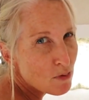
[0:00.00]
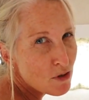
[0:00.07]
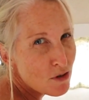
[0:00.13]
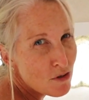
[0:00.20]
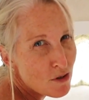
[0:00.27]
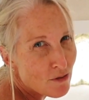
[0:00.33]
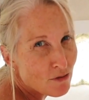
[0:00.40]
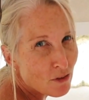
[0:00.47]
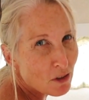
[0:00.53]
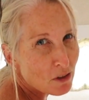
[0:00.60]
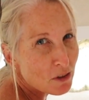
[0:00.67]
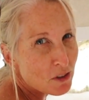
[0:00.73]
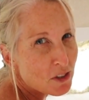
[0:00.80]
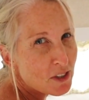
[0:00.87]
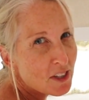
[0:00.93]

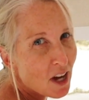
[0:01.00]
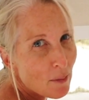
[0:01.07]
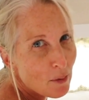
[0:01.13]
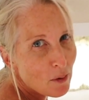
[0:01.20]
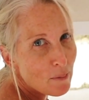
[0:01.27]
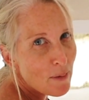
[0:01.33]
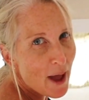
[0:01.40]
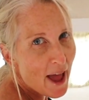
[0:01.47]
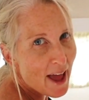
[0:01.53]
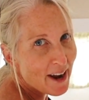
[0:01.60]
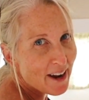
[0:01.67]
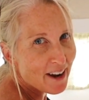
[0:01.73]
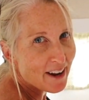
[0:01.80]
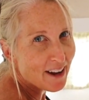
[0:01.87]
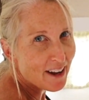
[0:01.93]
beautiful, double
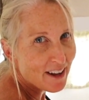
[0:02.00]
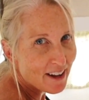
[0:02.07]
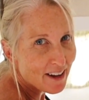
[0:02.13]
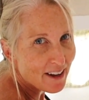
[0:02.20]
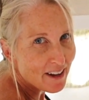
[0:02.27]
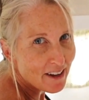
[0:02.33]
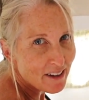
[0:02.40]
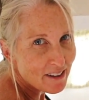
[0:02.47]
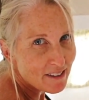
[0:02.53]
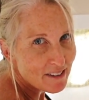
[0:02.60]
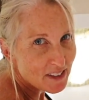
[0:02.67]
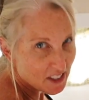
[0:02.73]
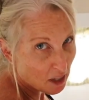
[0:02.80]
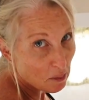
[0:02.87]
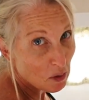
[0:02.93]
bed.
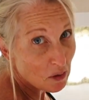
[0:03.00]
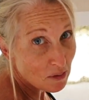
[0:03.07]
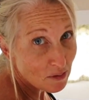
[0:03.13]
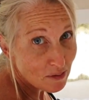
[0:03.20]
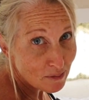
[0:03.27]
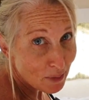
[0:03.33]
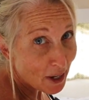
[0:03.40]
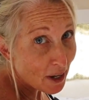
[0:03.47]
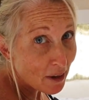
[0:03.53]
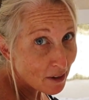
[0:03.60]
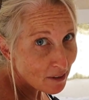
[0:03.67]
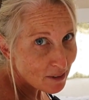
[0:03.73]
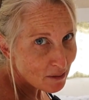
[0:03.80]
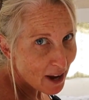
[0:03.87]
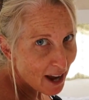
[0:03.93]
Double bed.
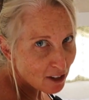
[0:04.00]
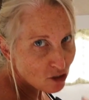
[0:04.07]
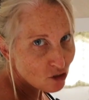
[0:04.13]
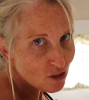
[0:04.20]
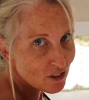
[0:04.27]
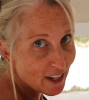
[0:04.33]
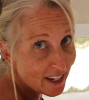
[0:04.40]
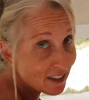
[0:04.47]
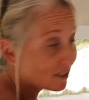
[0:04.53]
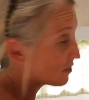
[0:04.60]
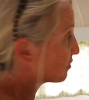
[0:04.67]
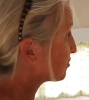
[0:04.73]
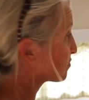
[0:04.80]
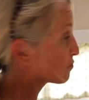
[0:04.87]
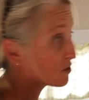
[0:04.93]
Extra length
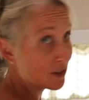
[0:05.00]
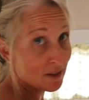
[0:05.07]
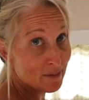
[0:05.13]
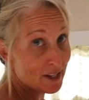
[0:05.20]
though, it's pretty